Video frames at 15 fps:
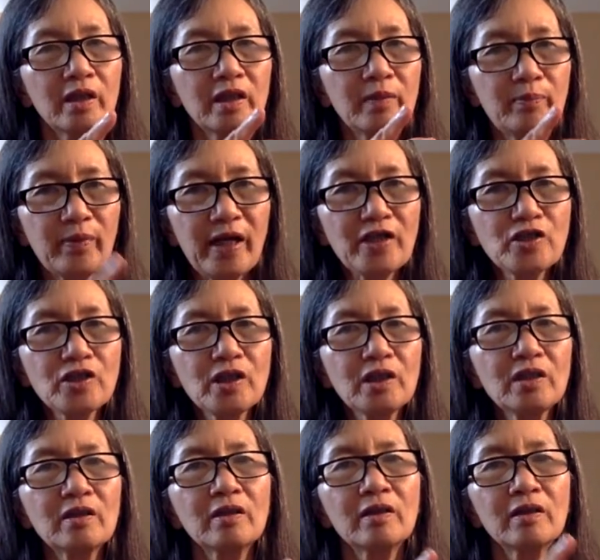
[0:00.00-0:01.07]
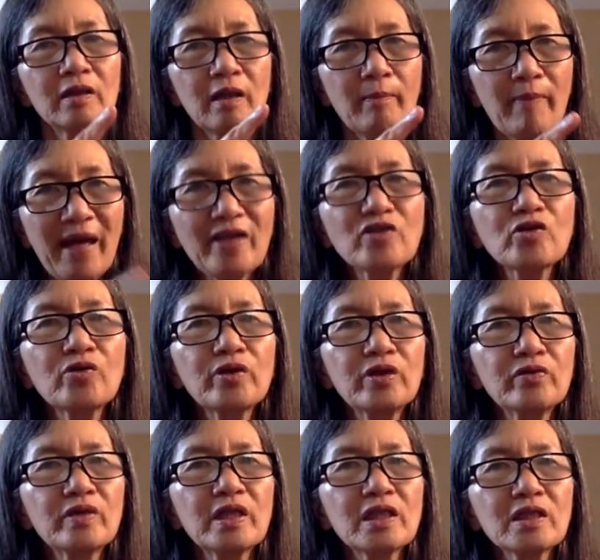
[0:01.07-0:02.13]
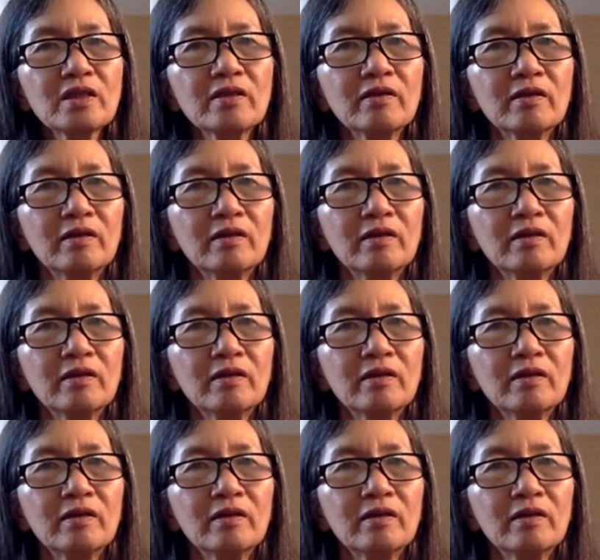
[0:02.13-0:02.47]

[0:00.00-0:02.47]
depression, mental illness,